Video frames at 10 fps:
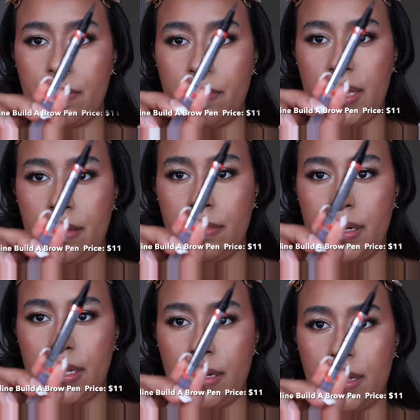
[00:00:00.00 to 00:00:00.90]

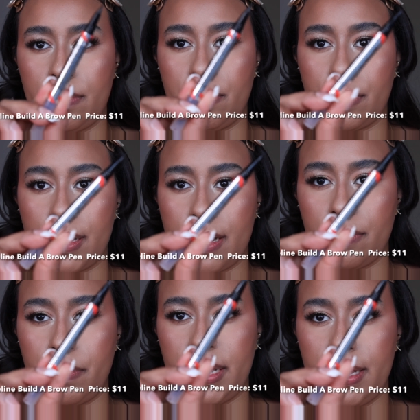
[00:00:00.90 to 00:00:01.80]
Maybelline
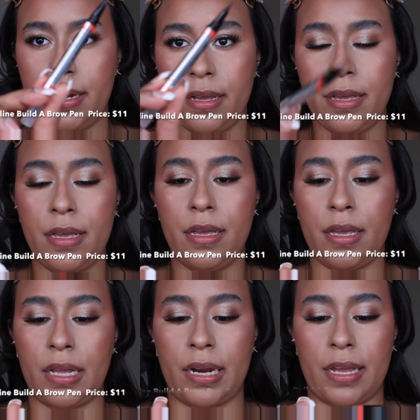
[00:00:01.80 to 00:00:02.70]
brow pen,
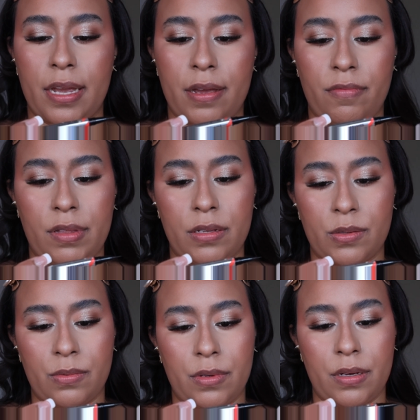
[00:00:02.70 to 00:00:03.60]
and I have
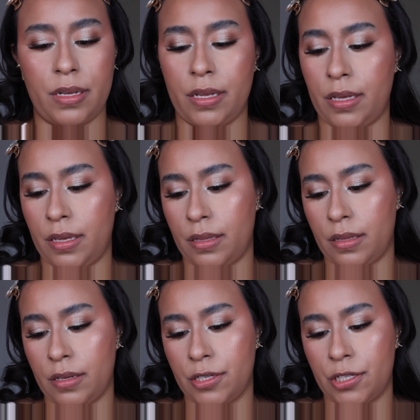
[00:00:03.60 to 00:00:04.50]
this one in
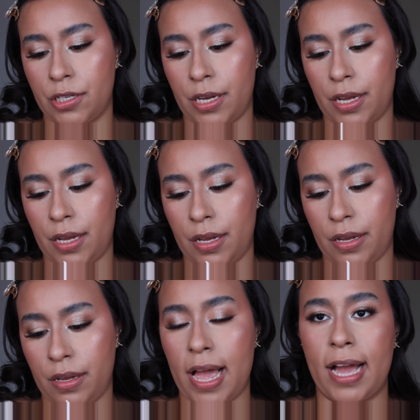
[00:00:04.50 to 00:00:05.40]
the
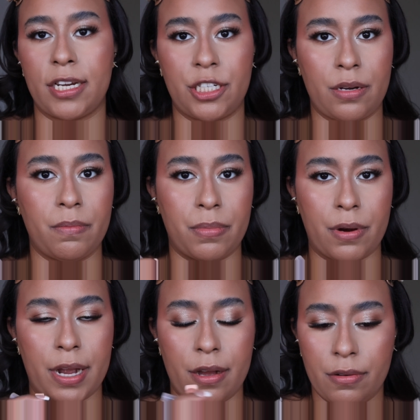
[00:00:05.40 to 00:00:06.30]
shade Ash
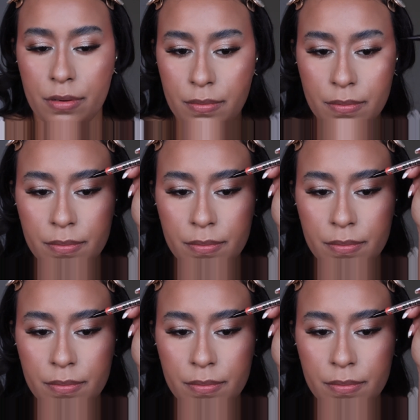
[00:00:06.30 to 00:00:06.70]
Brown.